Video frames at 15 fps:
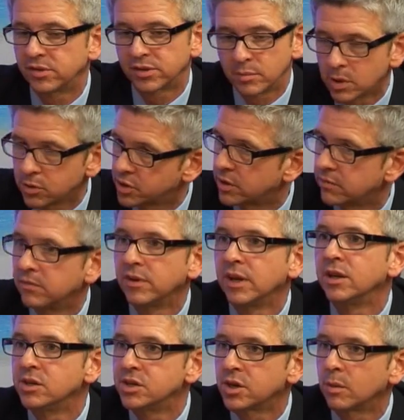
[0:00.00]
It's the most
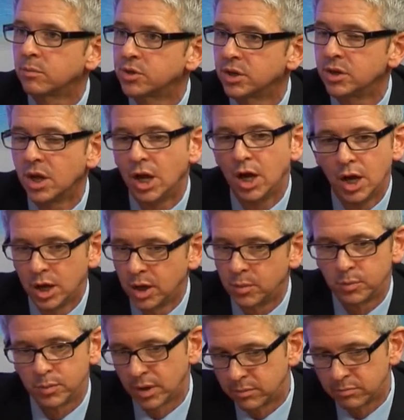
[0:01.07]
convenience option,
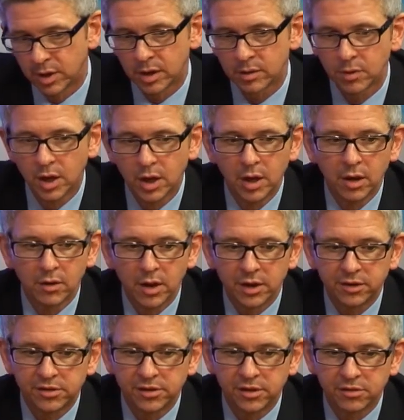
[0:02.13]
and
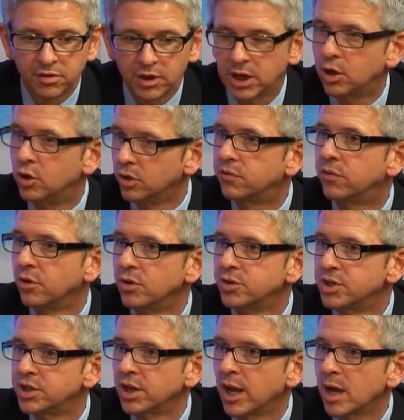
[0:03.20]
it's really good for
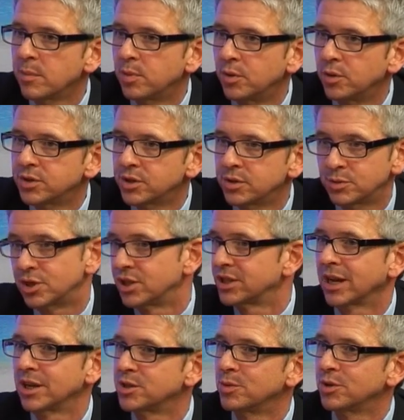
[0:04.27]
us as an airport to
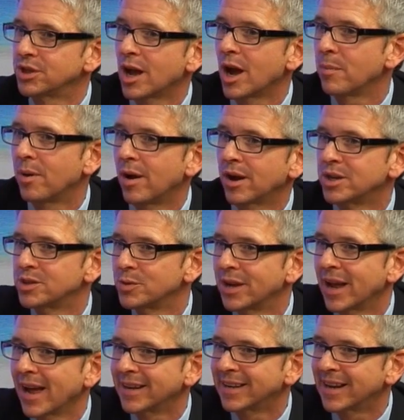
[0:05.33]
sell as much car parking as we
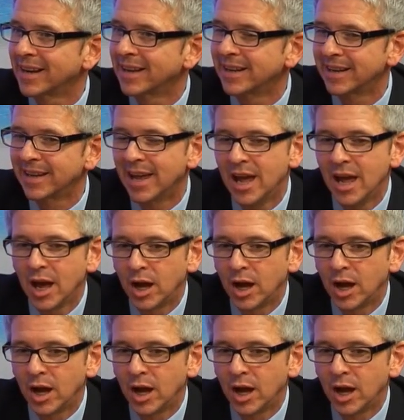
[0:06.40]
can, clearly.